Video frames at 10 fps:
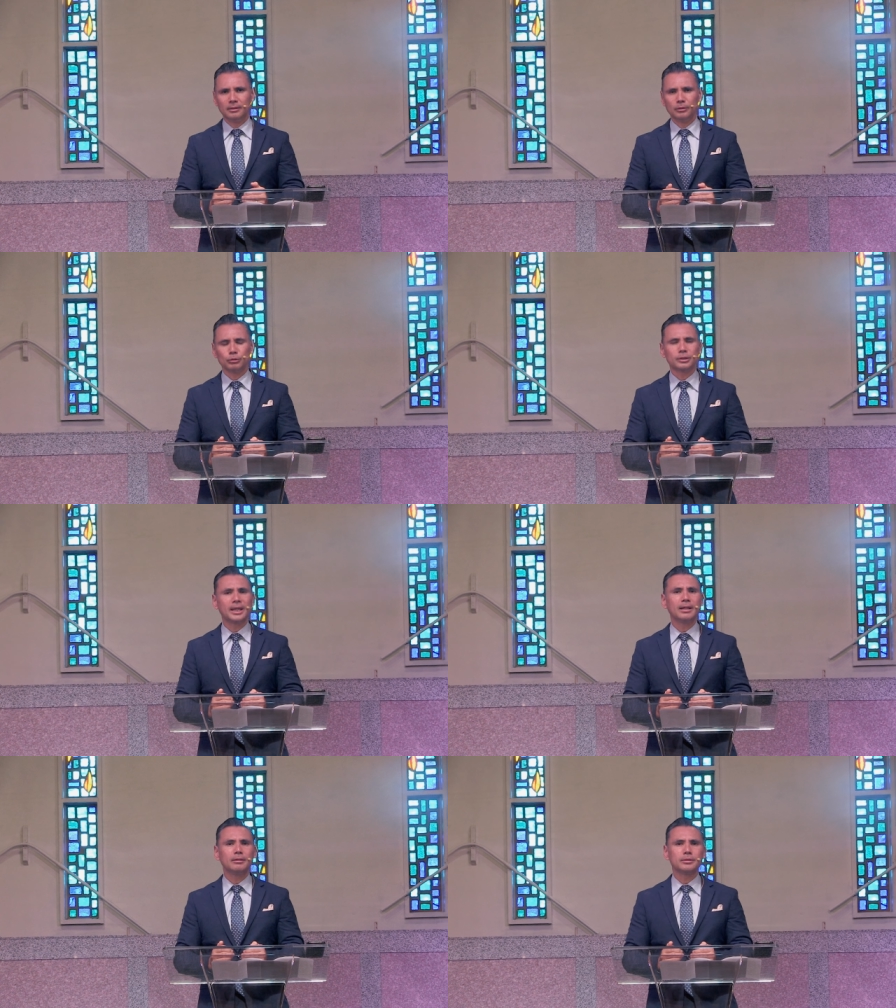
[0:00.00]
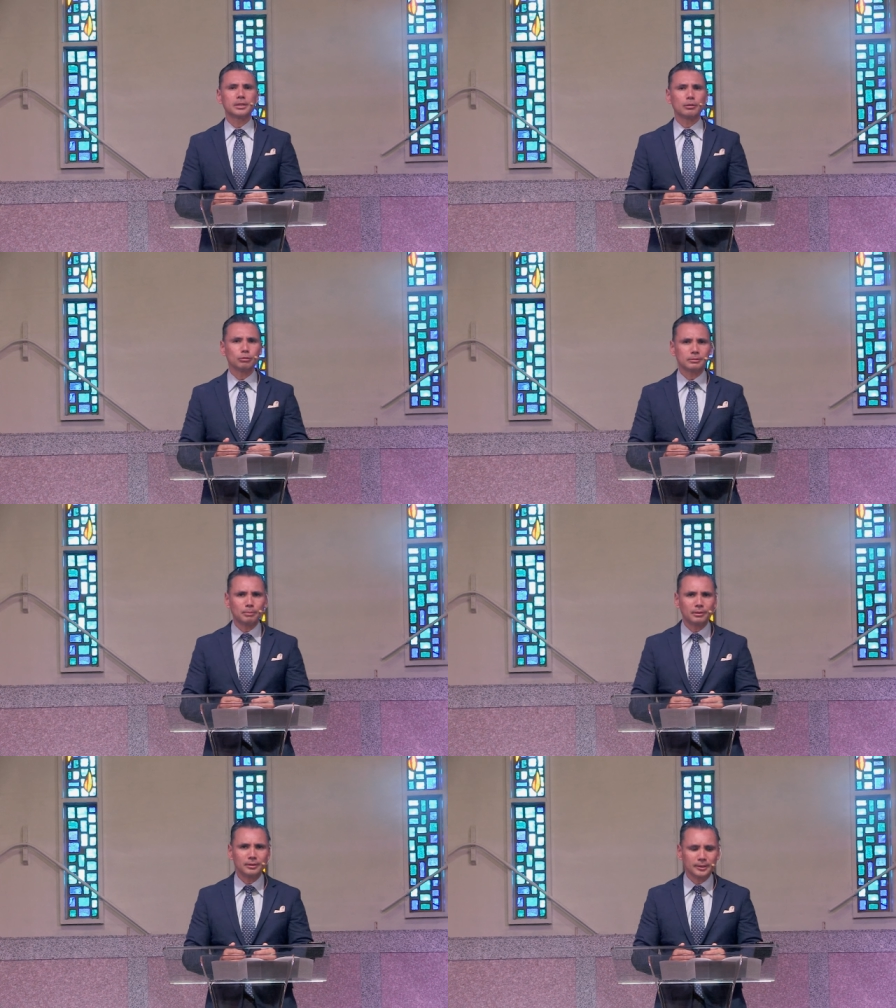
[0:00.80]
those cares and those
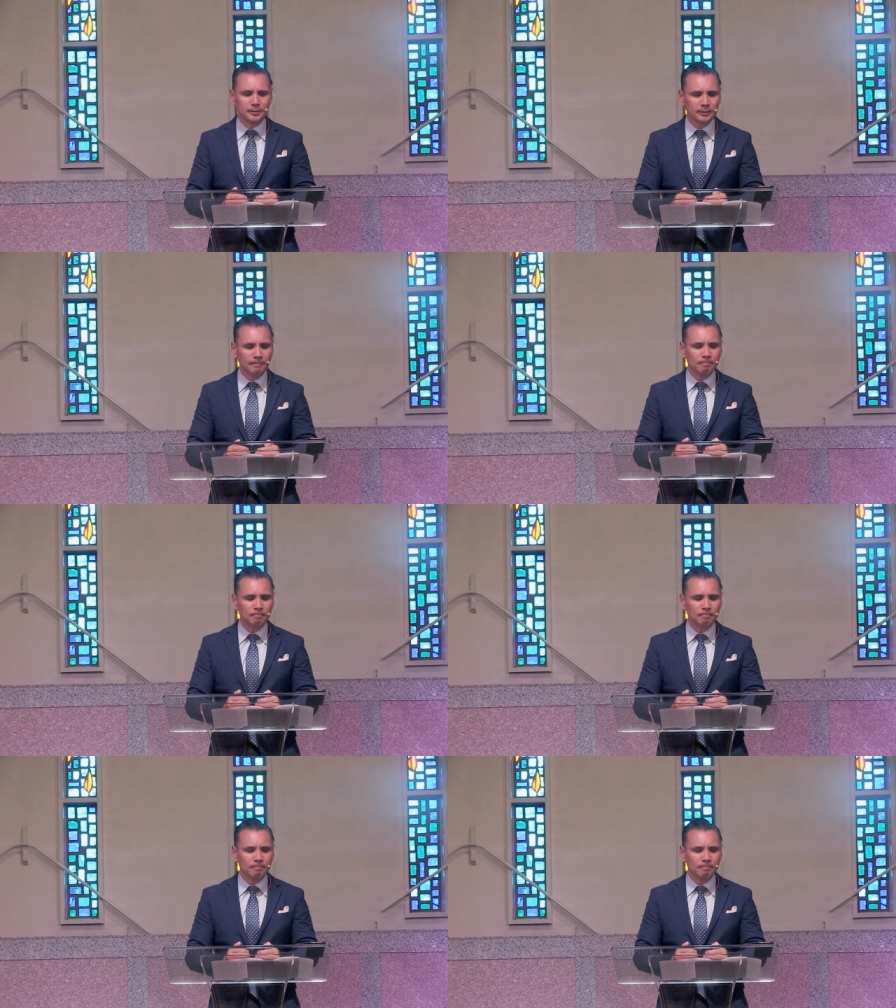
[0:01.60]
burdens